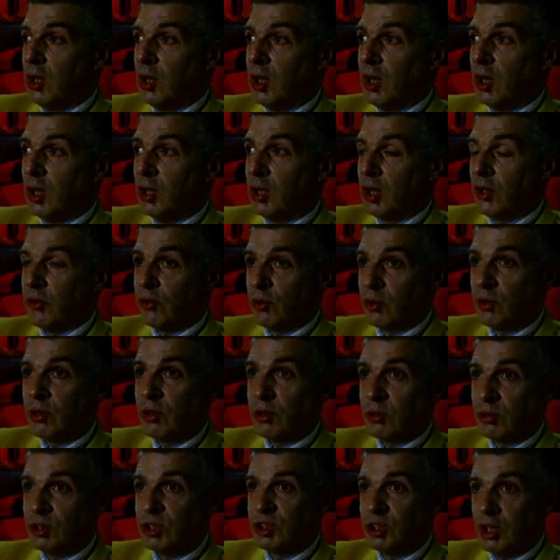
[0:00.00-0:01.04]
And I thought it
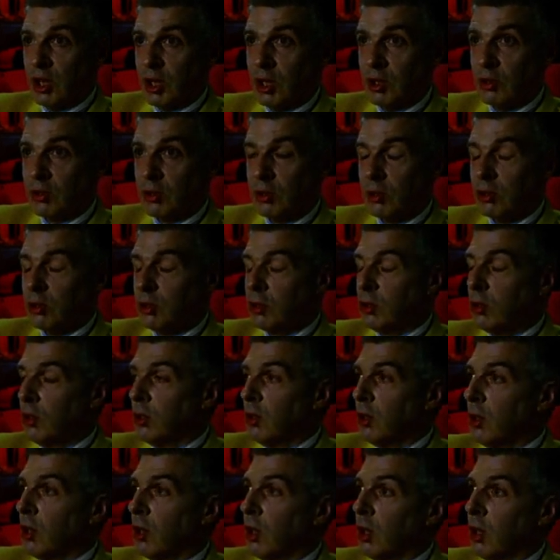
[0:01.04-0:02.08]
looked shit.
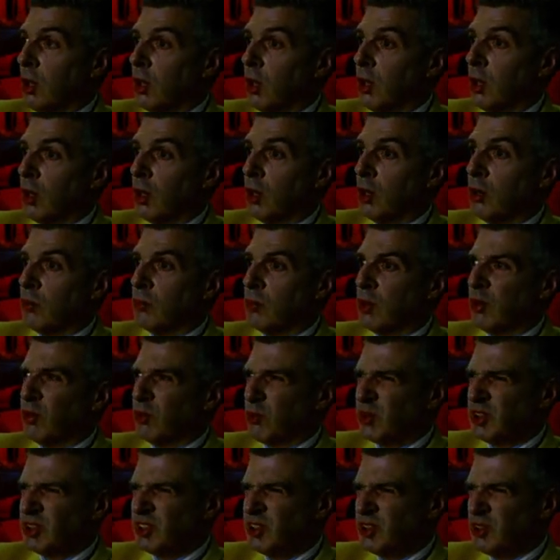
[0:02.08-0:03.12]
I thought,
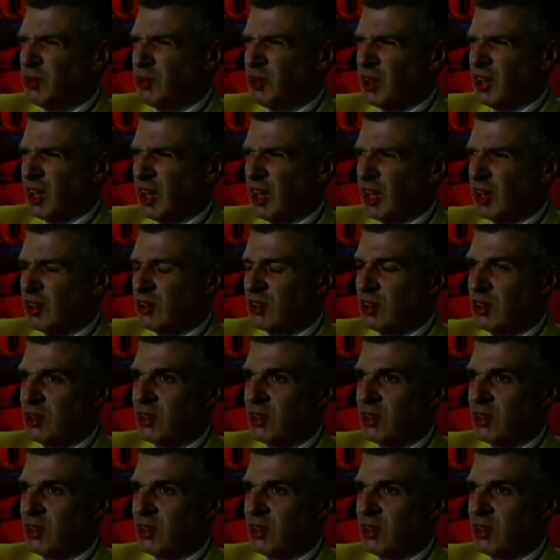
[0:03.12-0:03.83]
why is he doing that?